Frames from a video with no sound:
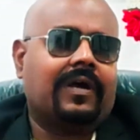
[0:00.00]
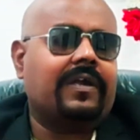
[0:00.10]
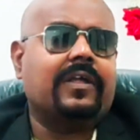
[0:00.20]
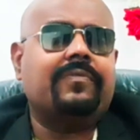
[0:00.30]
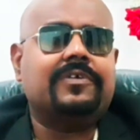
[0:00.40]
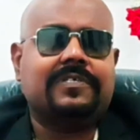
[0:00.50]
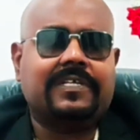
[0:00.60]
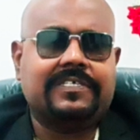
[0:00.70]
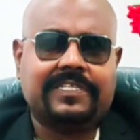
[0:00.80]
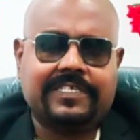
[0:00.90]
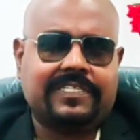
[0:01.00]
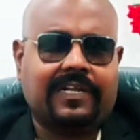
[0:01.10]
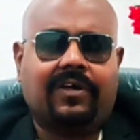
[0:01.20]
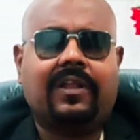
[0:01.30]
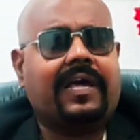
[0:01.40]
universities list
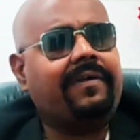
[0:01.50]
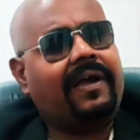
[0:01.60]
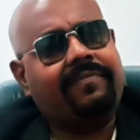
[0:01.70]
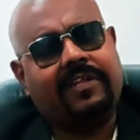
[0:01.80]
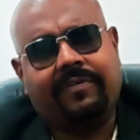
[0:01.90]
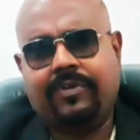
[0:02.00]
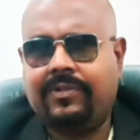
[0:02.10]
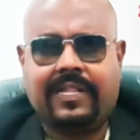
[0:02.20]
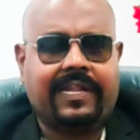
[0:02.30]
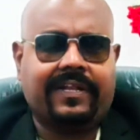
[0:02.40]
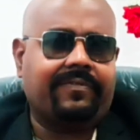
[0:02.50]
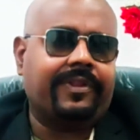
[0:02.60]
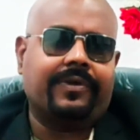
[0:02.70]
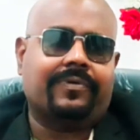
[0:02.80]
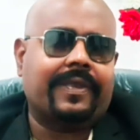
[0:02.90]
and all I will give you in the later video.